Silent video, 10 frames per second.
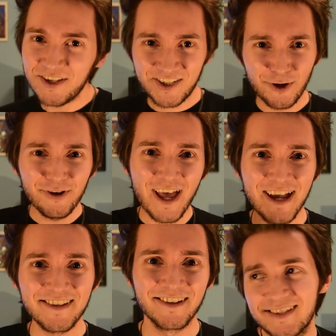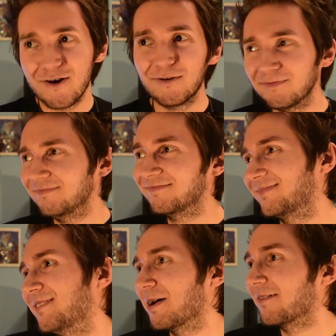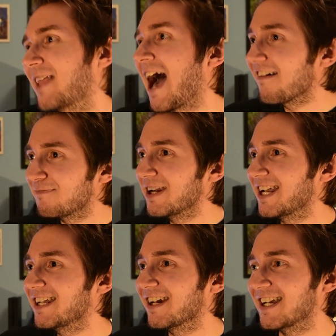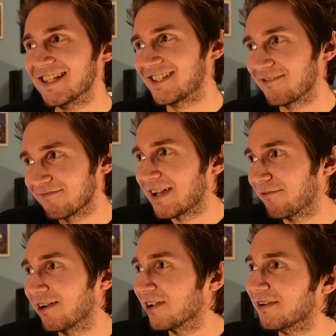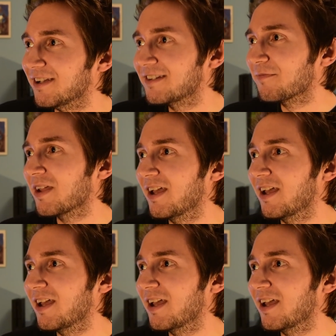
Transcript: Well, screw this! So, half my data is irrelevant.